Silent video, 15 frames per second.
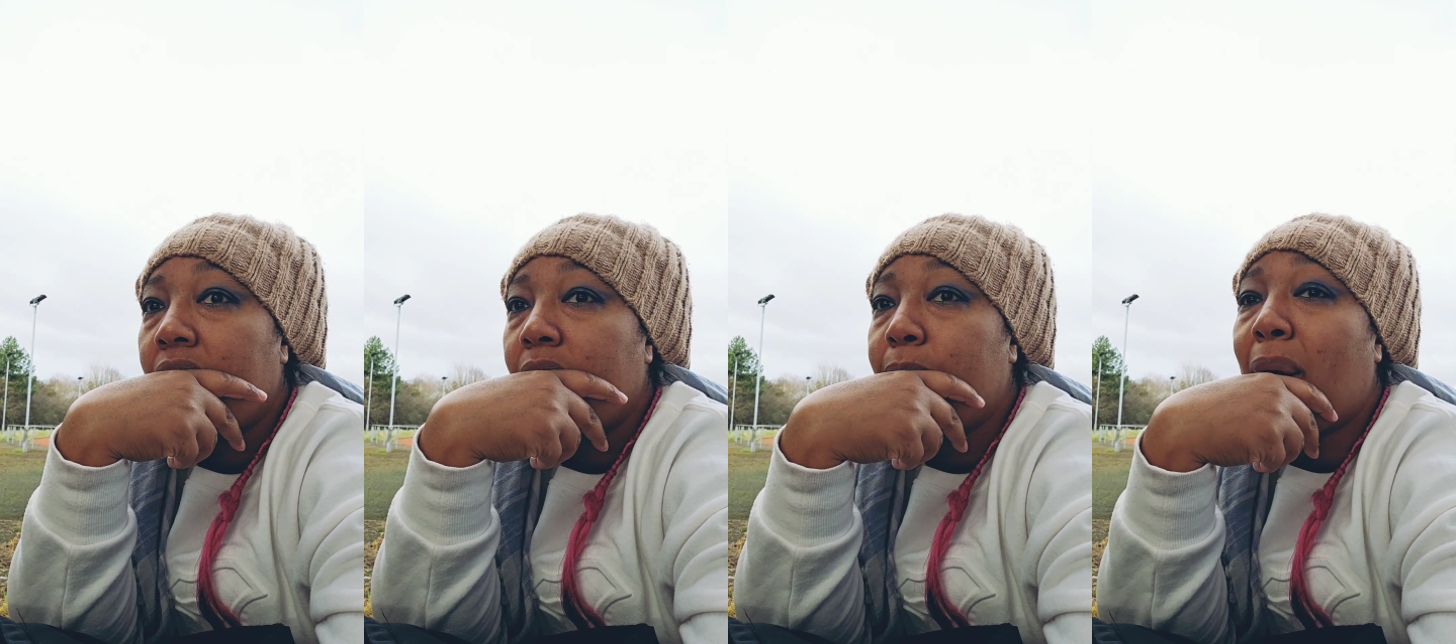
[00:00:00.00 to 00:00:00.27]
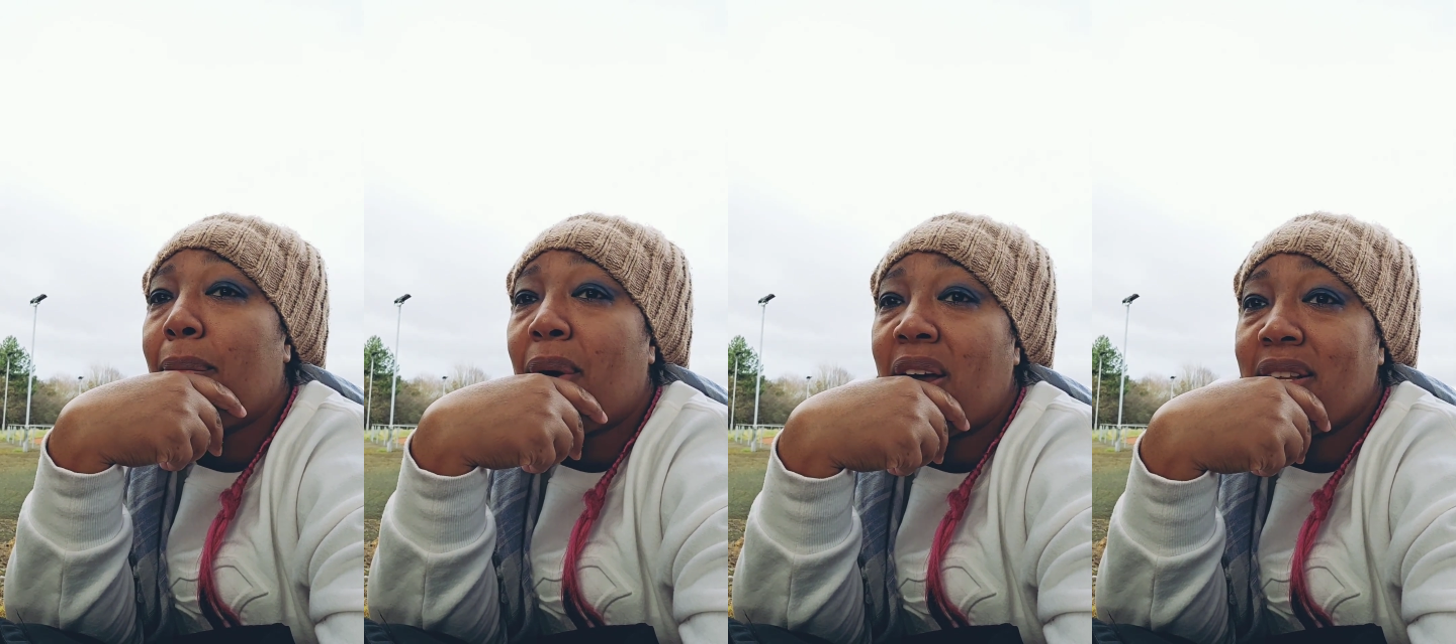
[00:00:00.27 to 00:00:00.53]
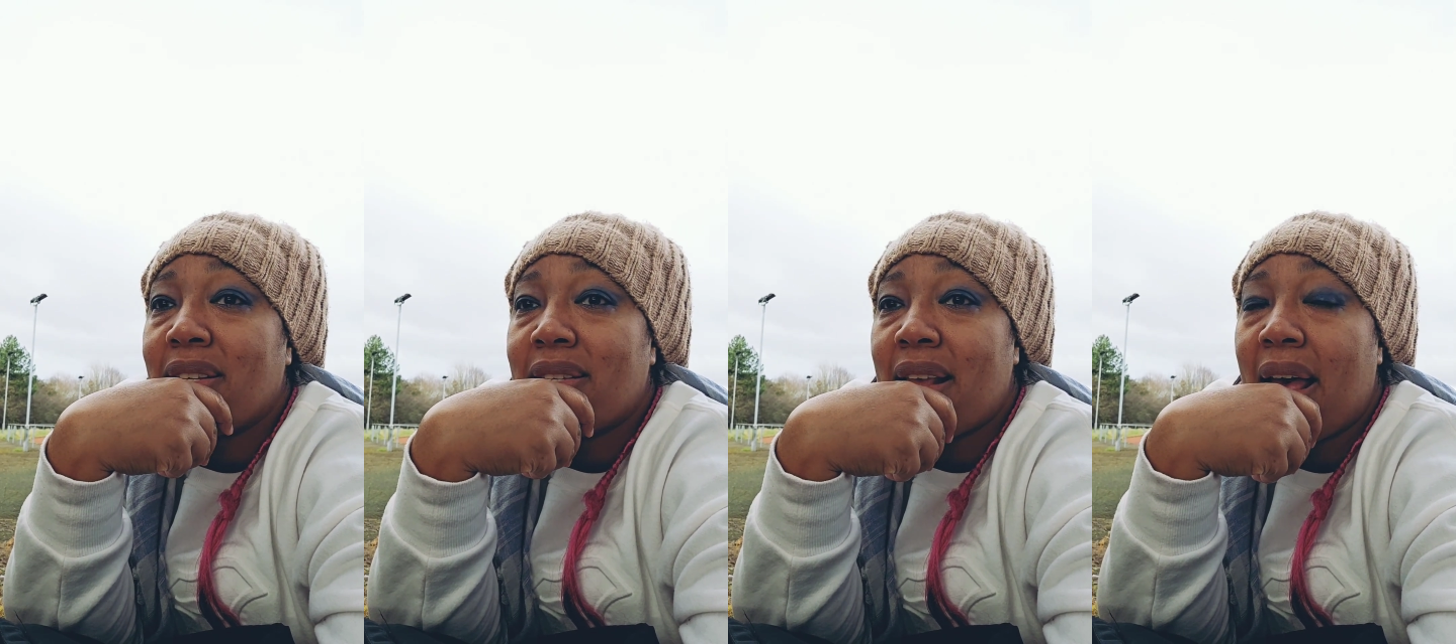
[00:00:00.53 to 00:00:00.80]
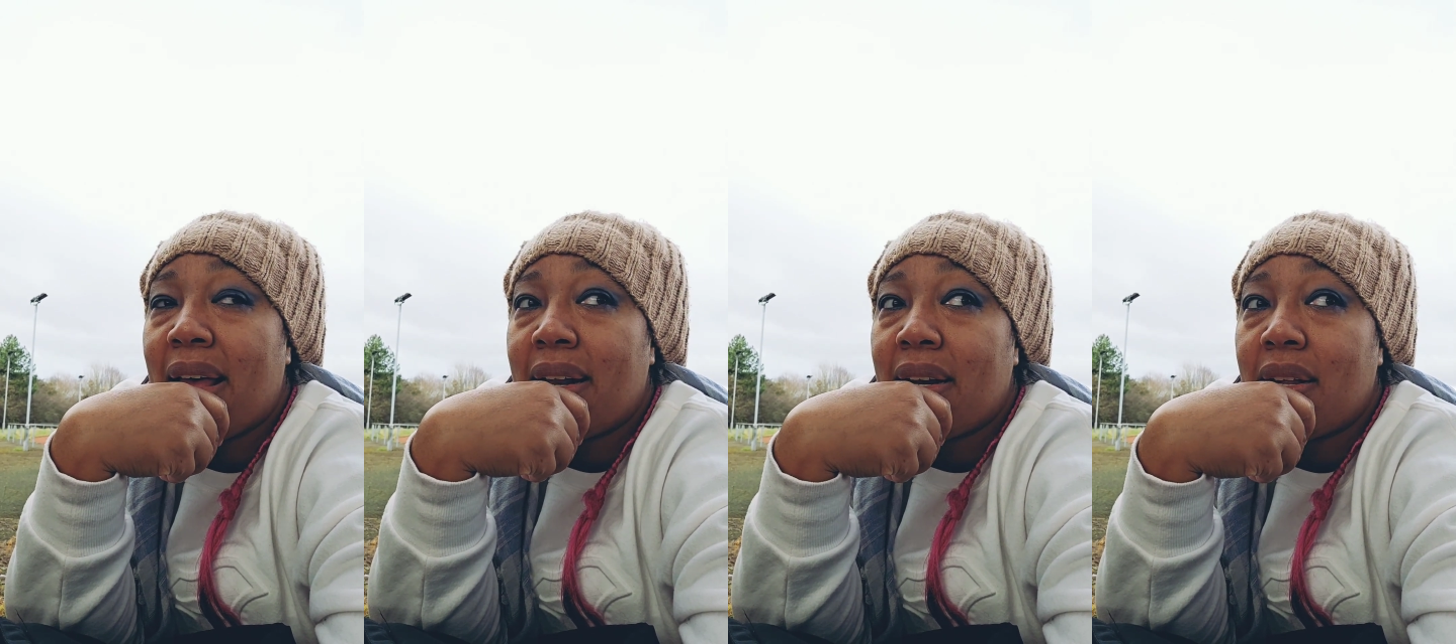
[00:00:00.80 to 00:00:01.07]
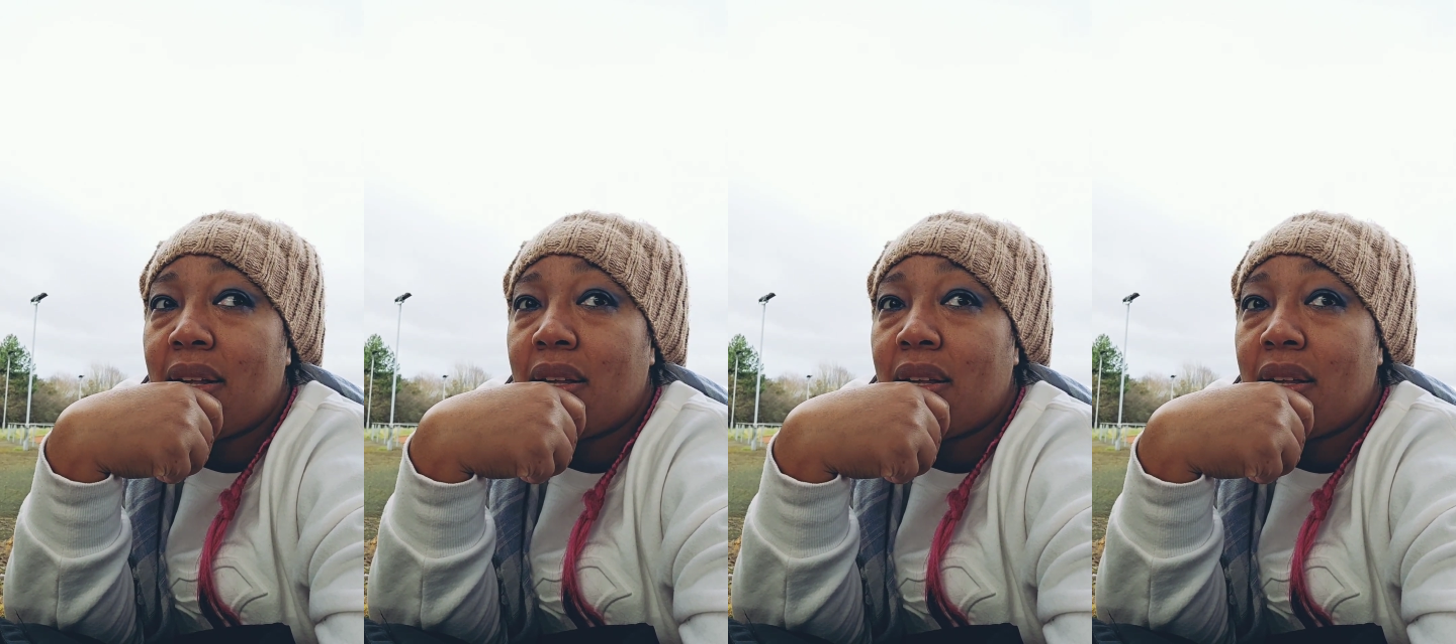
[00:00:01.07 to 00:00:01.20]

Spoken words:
my mindset